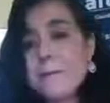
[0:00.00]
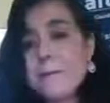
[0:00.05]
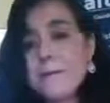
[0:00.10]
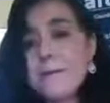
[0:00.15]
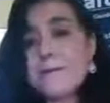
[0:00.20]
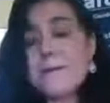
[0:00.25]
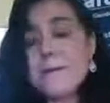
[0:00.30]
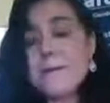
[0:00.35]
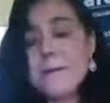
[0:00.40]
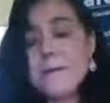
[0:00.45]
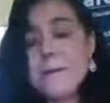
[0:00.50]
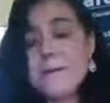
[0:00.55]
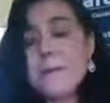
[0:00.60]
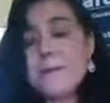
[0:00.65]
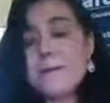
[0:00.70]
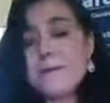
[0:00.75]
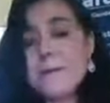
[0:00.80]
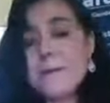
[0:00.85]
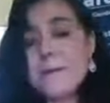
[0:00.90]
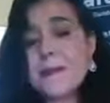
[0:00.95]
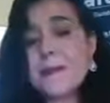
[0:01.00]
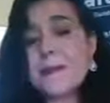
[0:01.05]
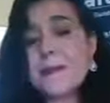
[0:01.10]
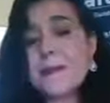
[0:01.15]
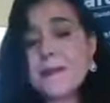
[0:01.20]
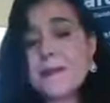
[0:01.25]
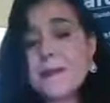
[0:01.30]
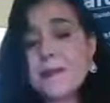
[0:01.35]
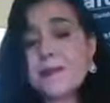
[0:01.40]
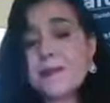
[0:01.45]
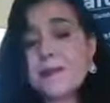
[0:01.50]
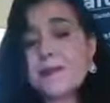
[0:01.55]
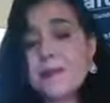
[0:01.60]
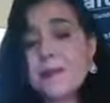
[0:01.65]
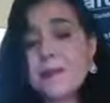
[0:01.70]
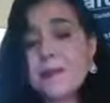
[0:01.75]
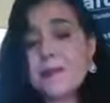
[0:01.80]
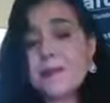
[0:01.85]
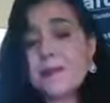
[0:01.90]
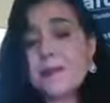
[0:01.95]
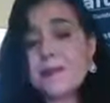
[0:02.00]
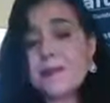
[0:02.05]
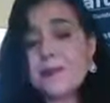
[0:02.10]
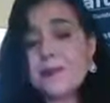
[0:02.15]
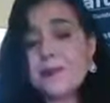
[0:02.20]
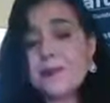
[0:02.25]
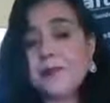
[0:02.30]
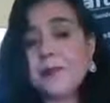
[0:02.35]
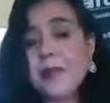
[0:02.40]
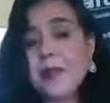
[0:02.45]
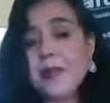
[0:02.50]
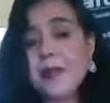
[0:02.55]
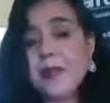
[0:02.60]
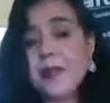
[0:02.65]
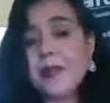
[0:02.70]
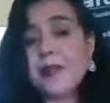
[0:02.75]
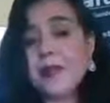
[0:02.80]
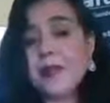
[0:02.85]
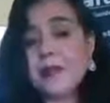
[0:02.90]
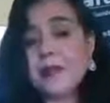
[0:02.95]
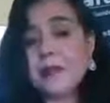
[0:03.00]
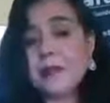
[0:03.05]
Actually, make the commitment to write them down.